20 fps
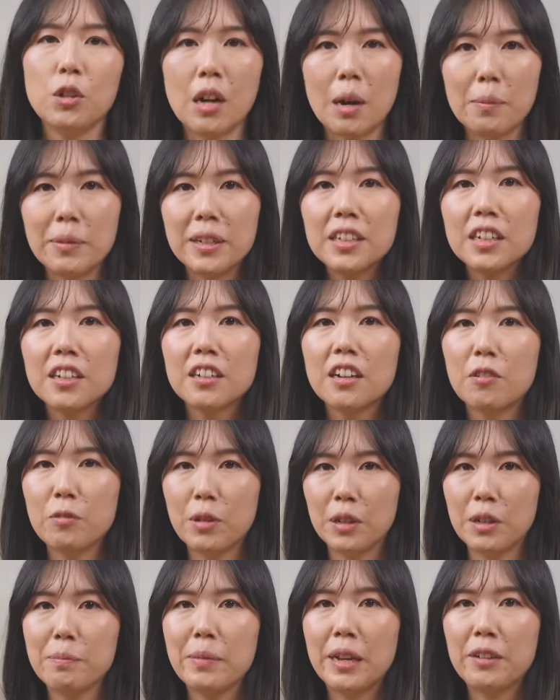you commented on
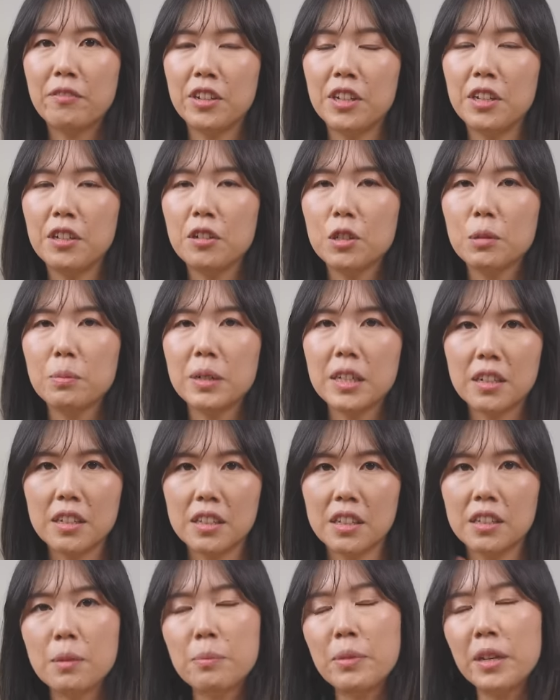one of my videos
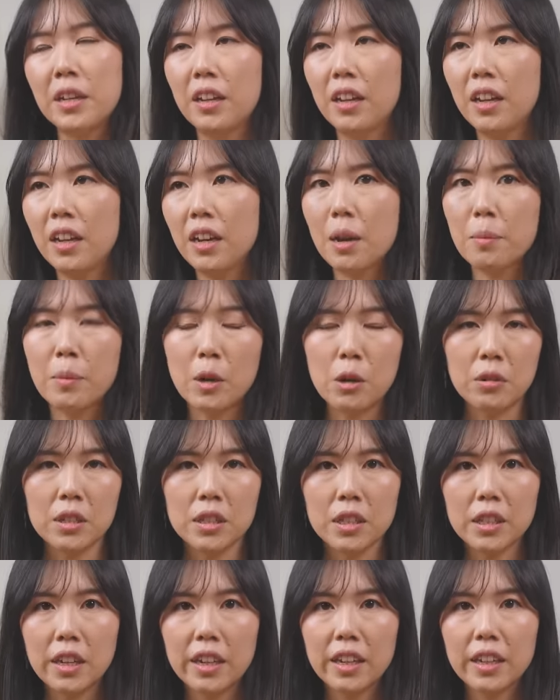because in the beginning, I'm
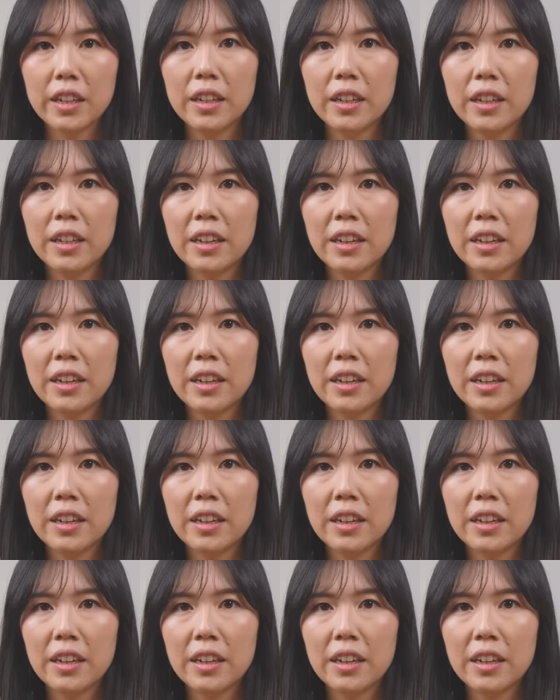always like,